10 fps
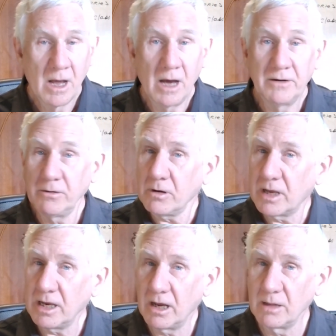Another
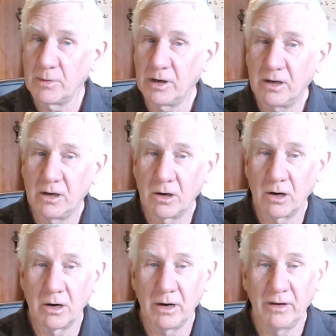key element
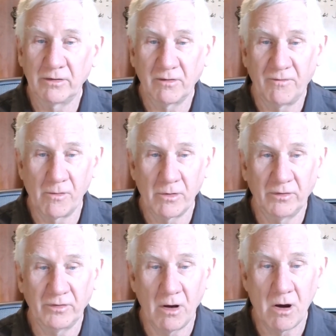here is to
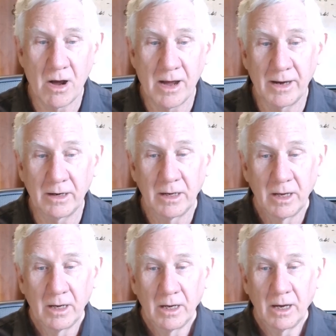focus on
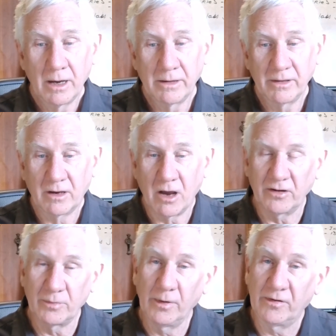the
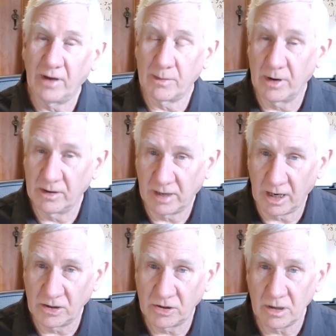customer
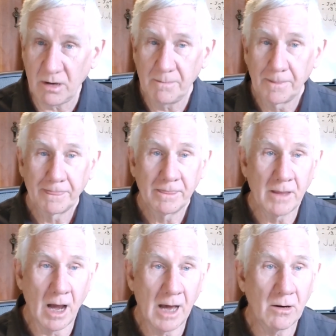segmentation.
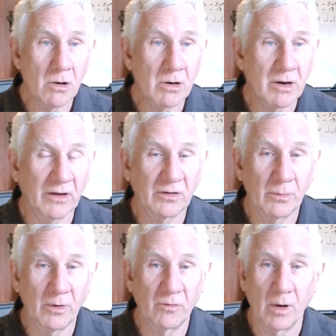Not all
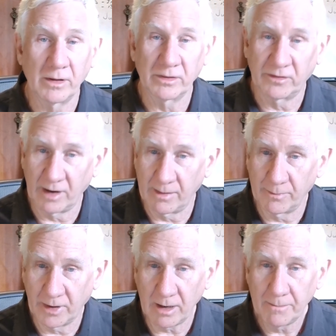customers want the same
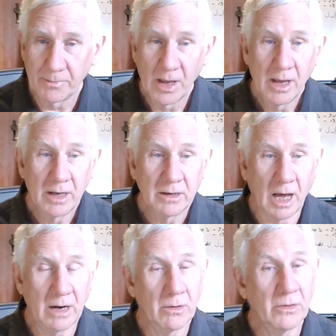thing.
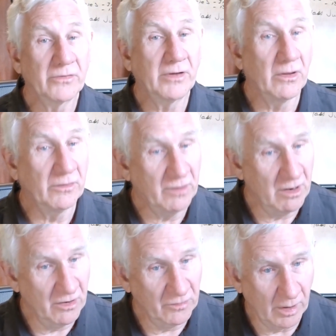Not all sales
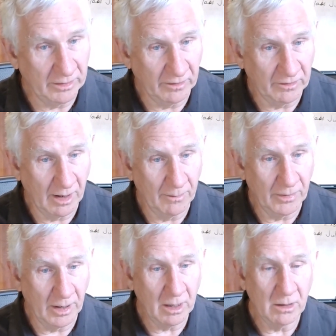channels want the same
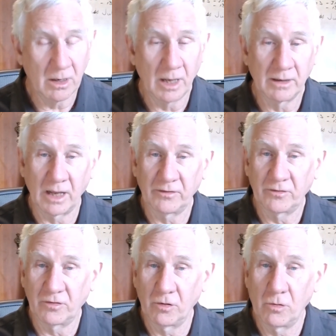thing, and that's
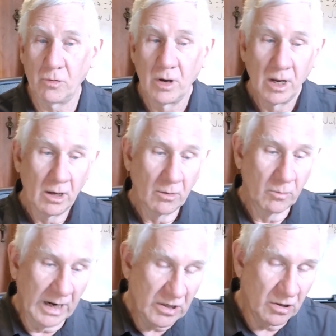true
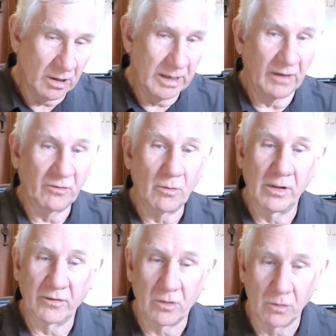regionally as
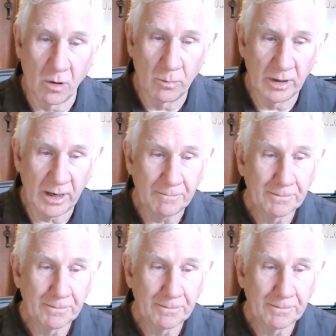well as globally.